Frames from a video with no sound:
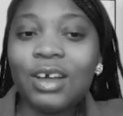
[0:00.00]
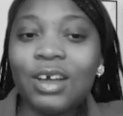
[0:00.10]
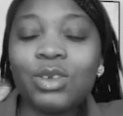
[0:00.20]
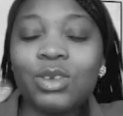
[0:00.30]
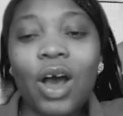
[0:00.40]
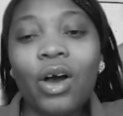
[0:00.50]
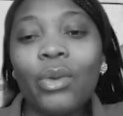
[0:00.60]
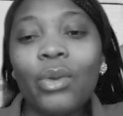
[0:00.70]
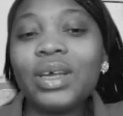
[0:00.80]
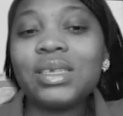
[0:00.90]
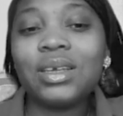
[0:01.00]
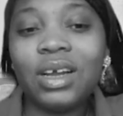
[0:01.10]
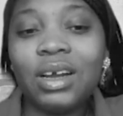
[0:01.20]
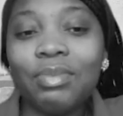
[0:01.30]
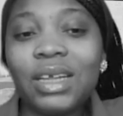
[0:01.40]
So I always tell
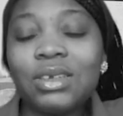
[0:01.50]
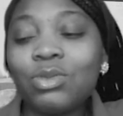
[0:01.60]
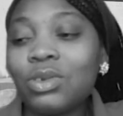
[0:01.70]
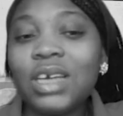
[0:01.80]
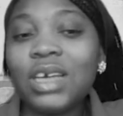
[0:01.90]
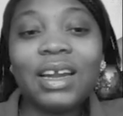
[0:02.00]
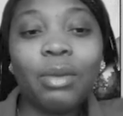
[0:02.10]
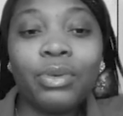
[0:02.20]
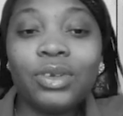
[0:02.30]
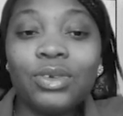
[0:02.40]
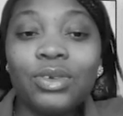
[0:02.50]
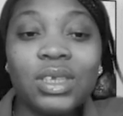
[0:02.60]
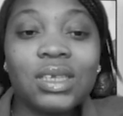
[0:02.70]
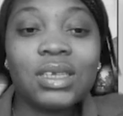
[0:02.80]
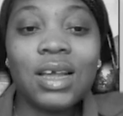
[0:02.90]
them that China
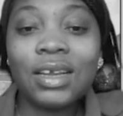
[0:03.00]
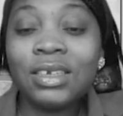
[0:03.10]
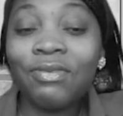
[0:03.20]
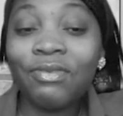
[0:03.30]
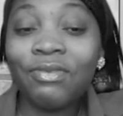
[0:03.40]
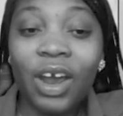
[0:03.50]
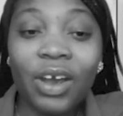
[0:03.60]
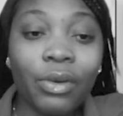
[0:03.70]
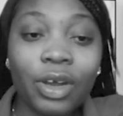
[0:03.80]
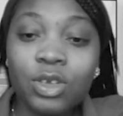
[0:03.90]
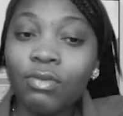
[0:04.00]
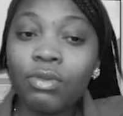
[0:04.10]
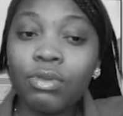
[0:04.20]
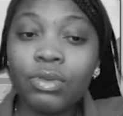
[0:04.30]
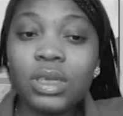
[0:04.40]
produces different grades of
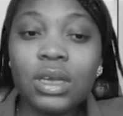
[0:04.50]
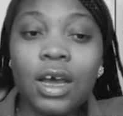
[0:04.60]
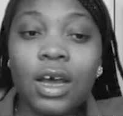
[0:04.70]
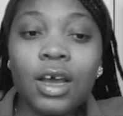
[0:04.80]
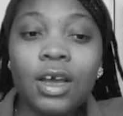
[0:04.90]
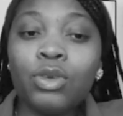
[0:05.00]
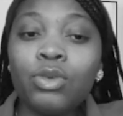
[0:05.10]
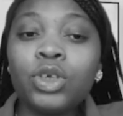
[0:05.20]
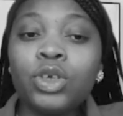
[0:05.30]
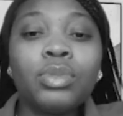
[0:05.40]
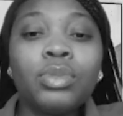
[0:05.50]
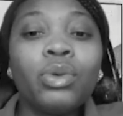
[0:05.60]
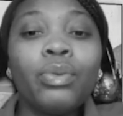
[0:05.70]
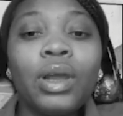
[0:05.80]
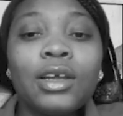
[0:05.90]
goods. You should be
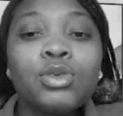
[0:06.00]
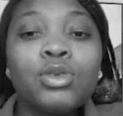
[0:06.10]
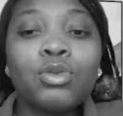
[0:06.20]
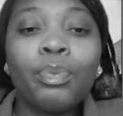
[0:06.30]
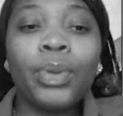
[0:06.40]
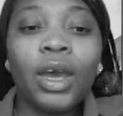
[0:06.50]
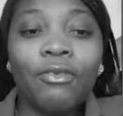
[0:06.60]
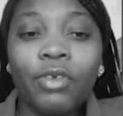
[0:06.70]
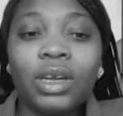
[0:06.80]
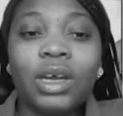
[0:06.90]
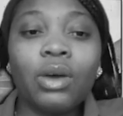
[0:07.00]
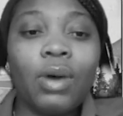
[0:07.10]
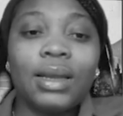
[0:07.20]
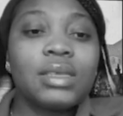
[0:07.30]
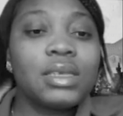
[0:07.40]
willing to pay for the
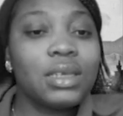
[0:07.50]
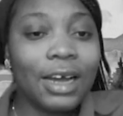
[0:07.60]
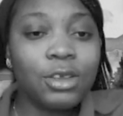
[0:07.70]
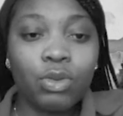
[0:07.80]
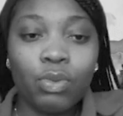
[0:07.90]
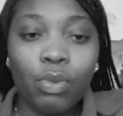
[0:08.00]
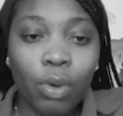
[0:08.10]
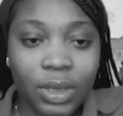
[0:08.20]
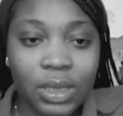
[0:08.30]
quality that you want.